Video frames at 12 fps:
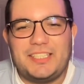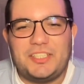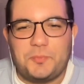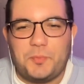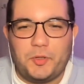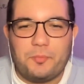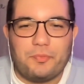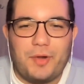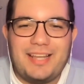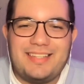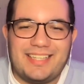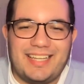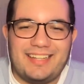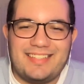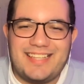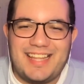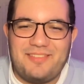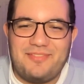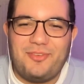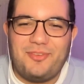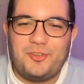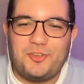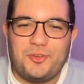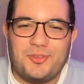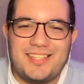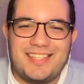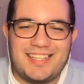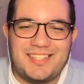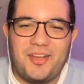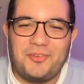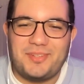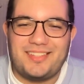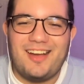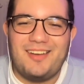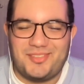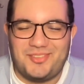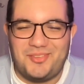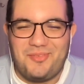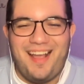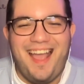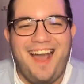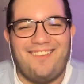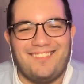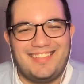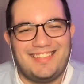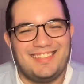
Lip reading: her to pull a Brandy and say "fuck you" 600 times on the way out?